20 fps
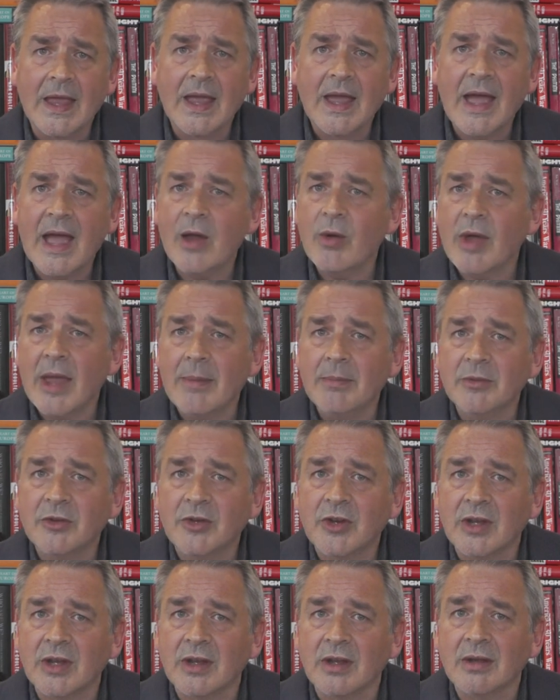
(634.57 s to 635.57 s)
How
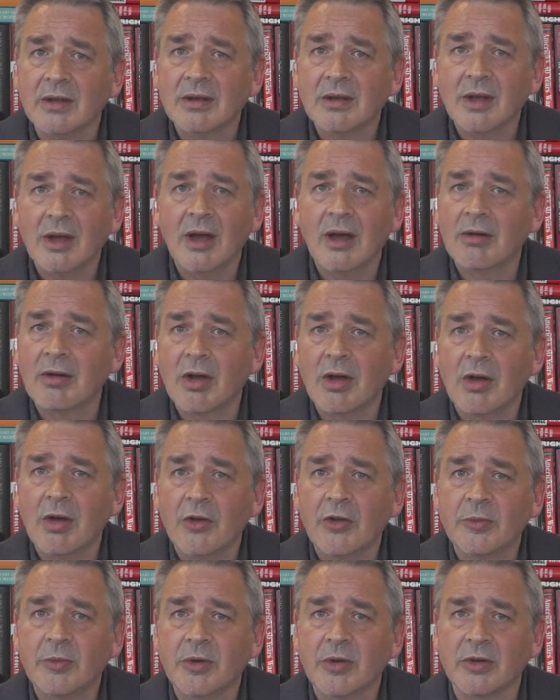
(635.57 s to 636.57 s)
empty are our
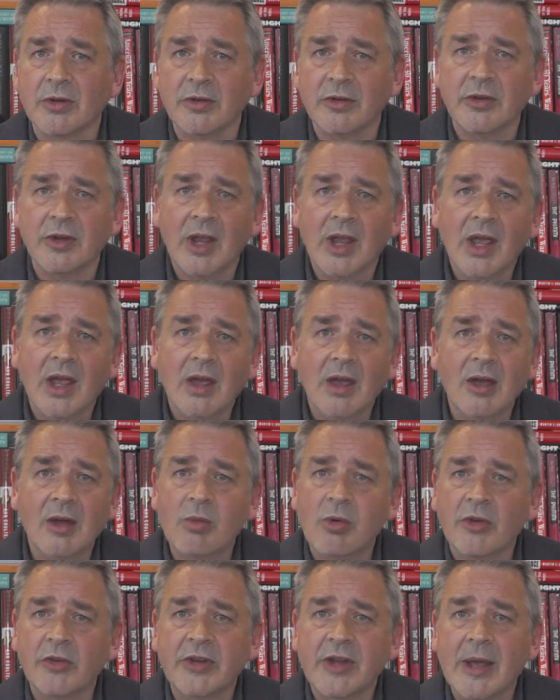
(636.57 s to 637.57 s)
hospitals?
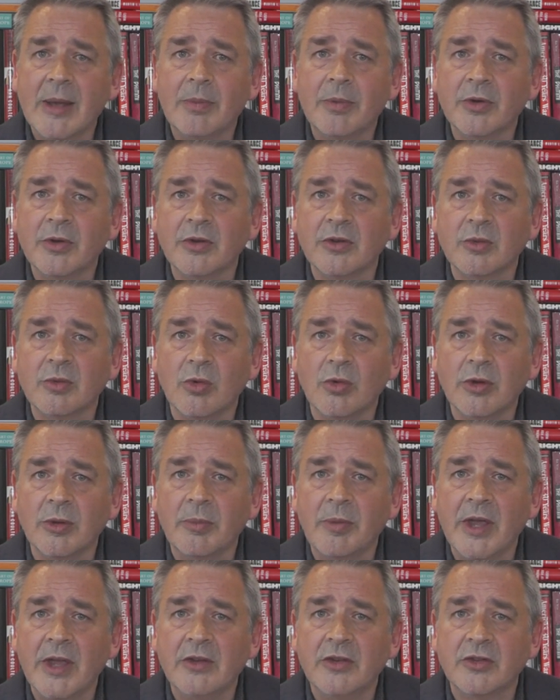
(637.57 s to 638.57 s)
What's happened to all
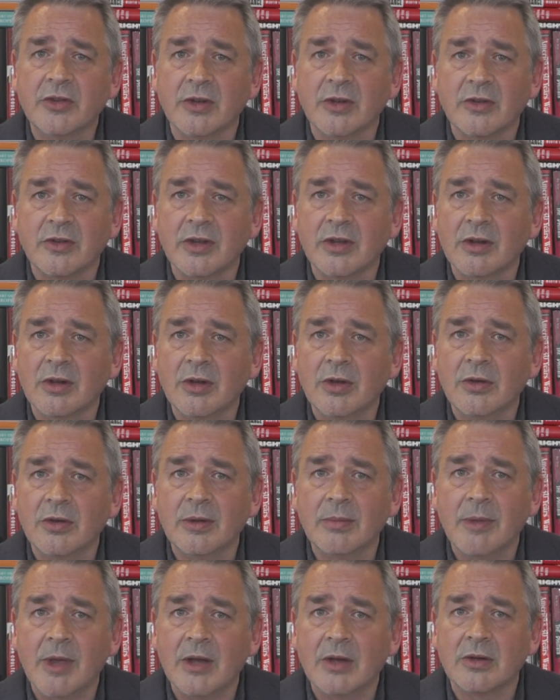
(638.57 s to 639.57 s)
the patients,
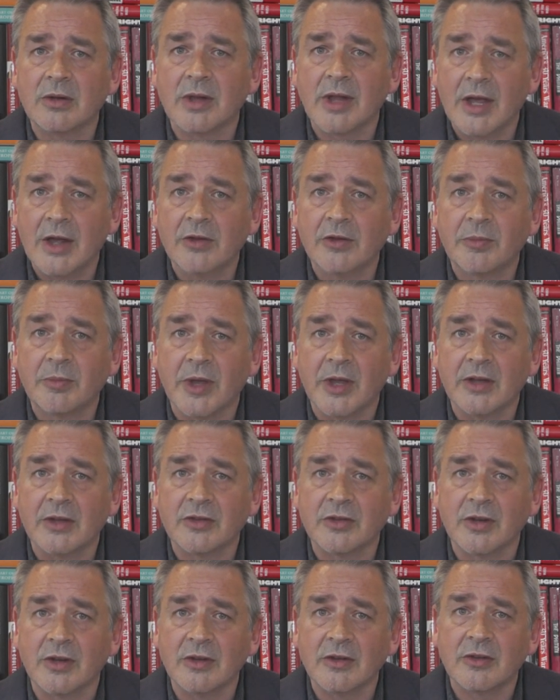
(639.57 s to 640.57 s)
including mental health
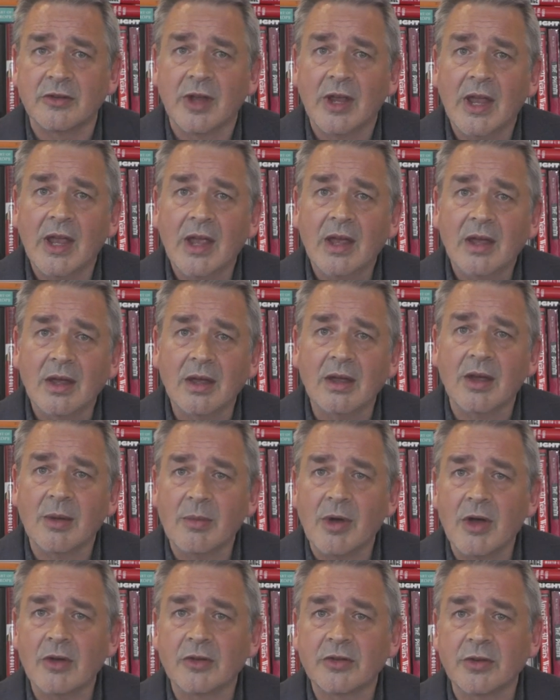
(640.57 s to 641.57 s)
patients,
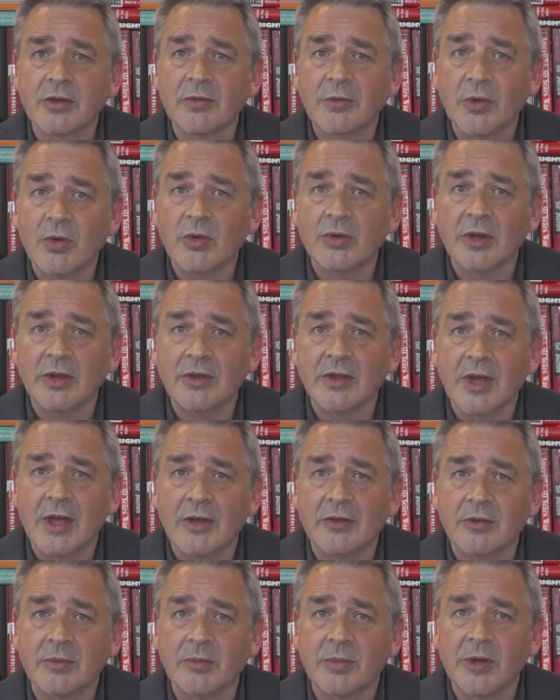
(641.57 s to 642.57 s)
amongst the
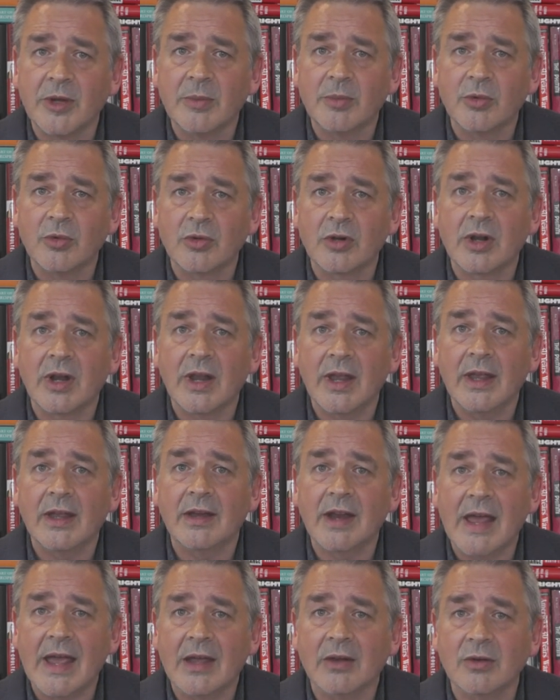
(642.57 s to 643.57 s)
40,000 people
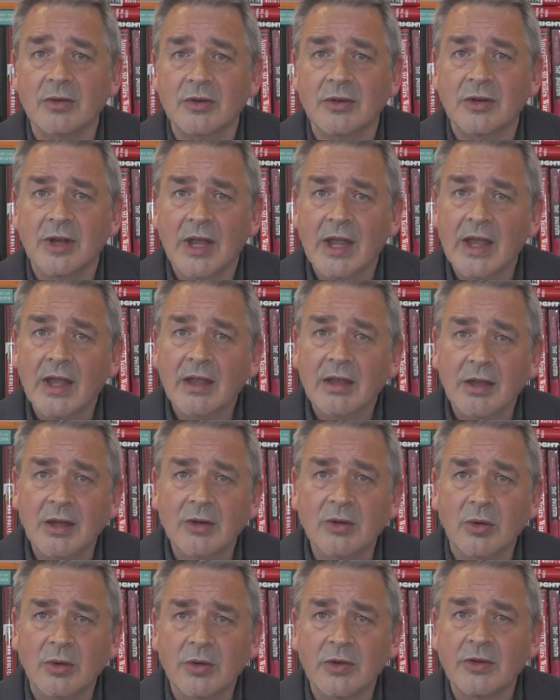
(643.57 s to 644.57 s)
cleared out
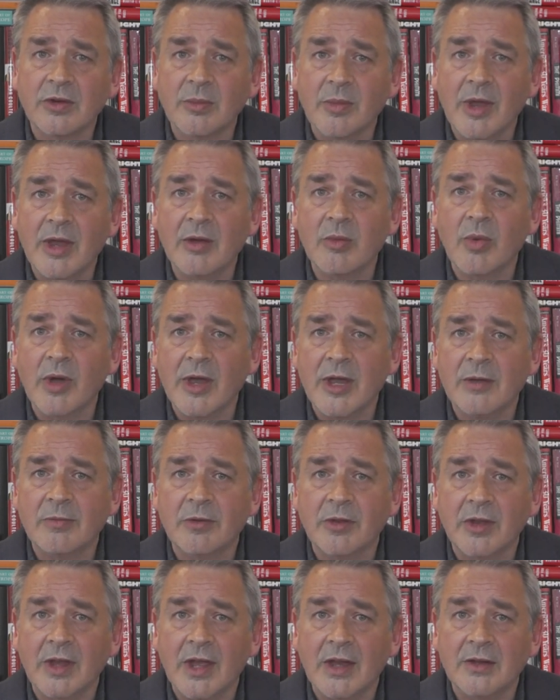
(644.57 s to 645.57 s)
in order to make way
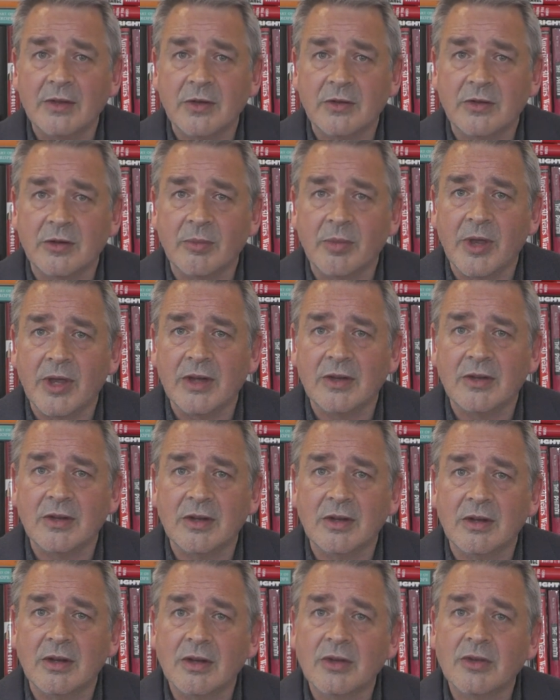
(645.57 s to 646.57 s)
for the
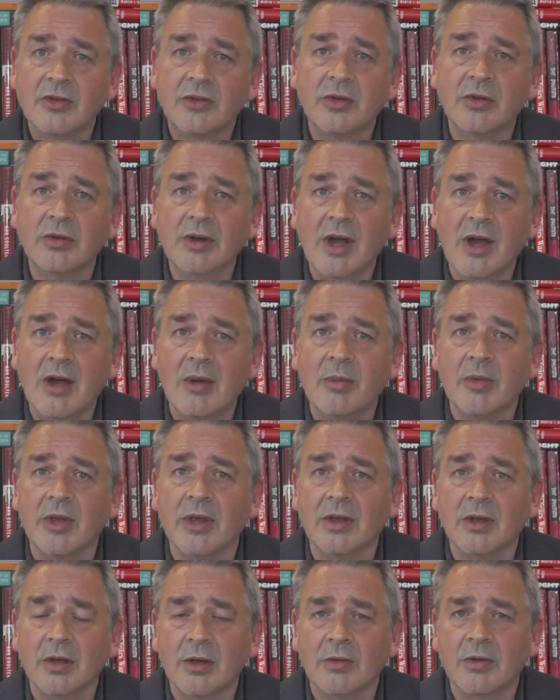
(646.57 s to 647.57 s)
anticipated
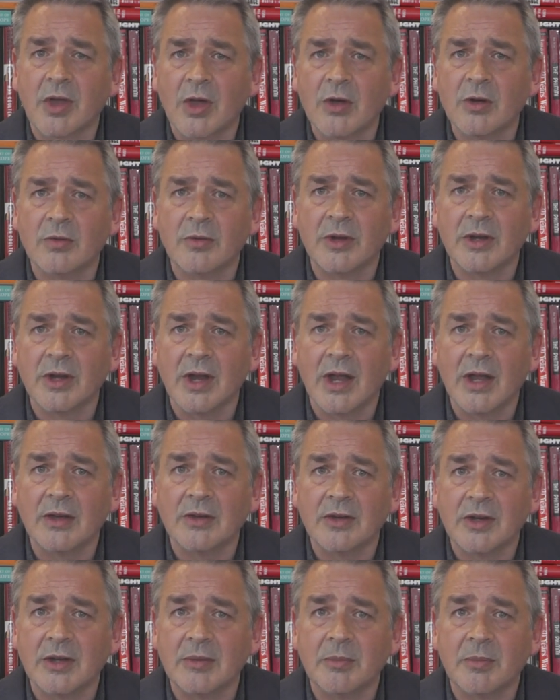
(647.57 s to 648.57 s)
tsunami of
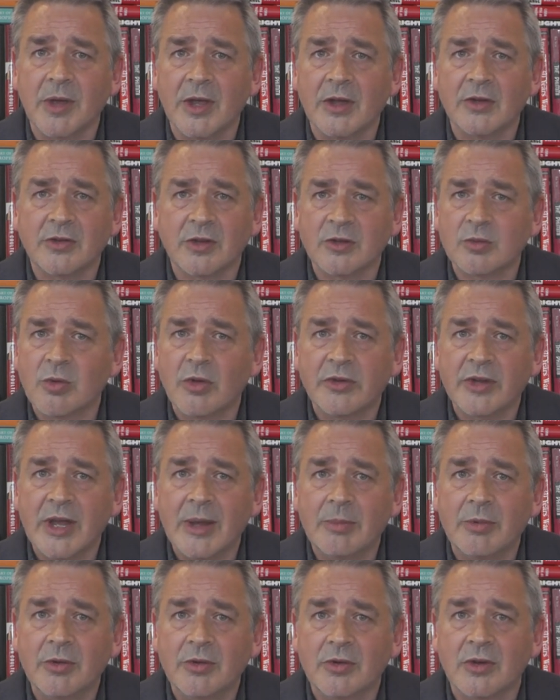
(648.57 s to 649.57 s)
COVID-19 patients? What's
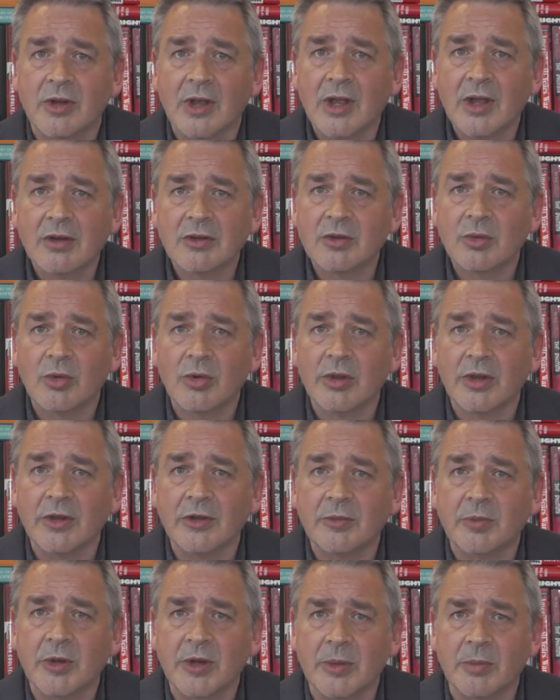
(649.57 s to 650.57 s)
happened to all
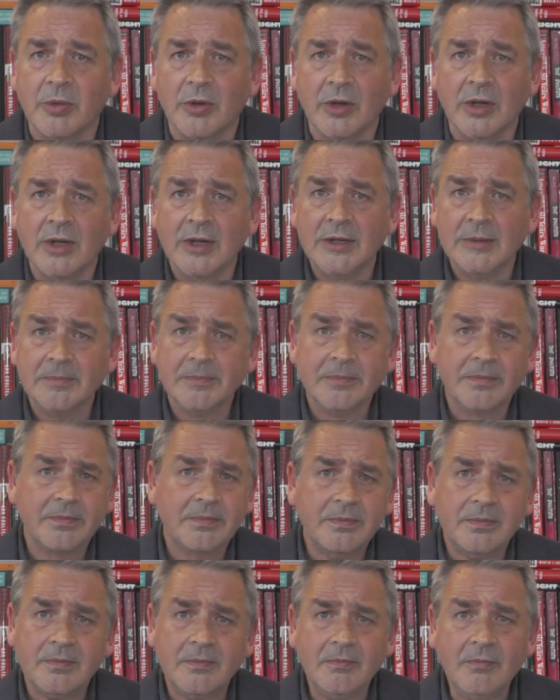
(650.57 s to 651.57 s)
these people?
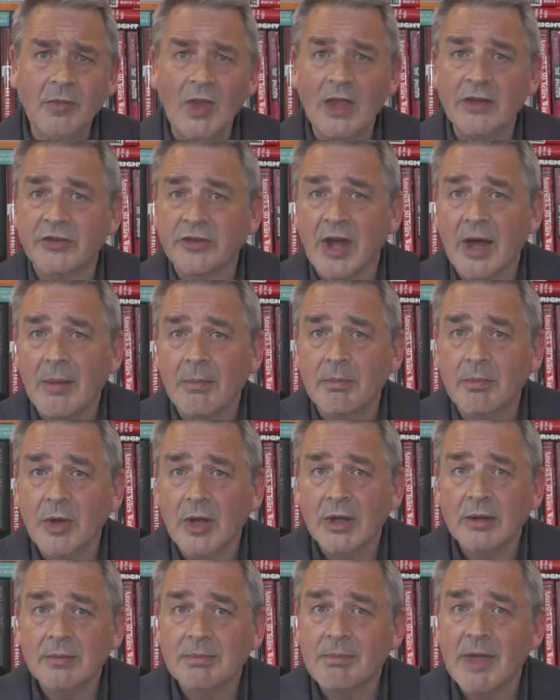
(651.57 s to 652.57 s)

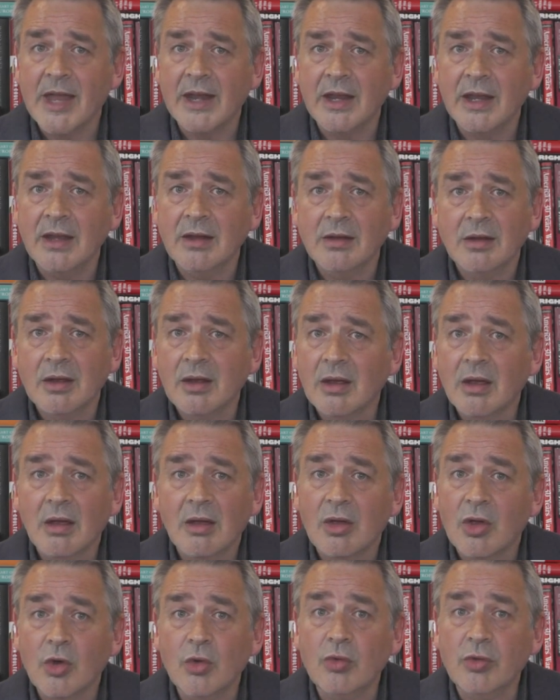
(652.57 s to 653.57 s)
Some, many,
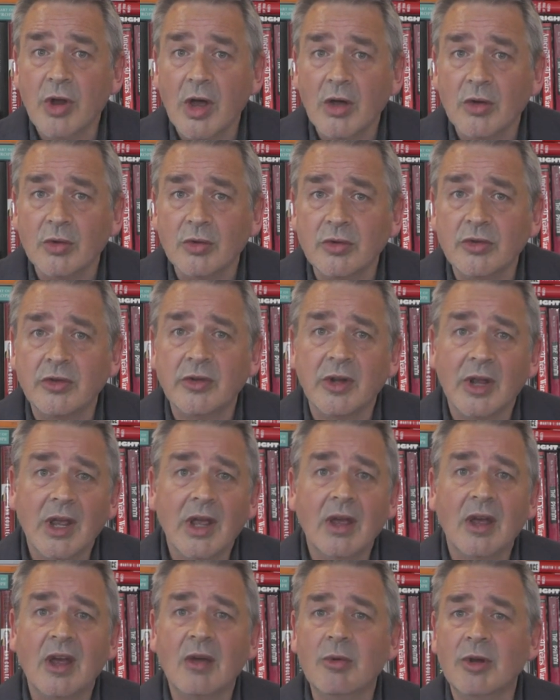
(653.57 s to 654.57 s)
who knows,
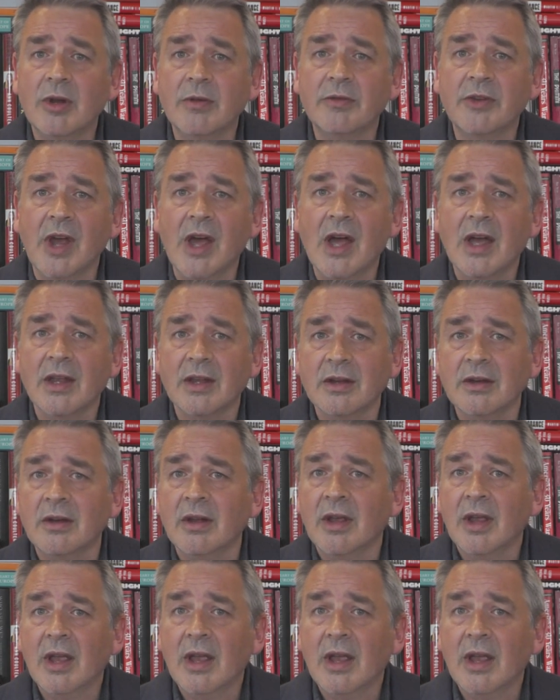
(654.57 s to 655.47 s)
will have died.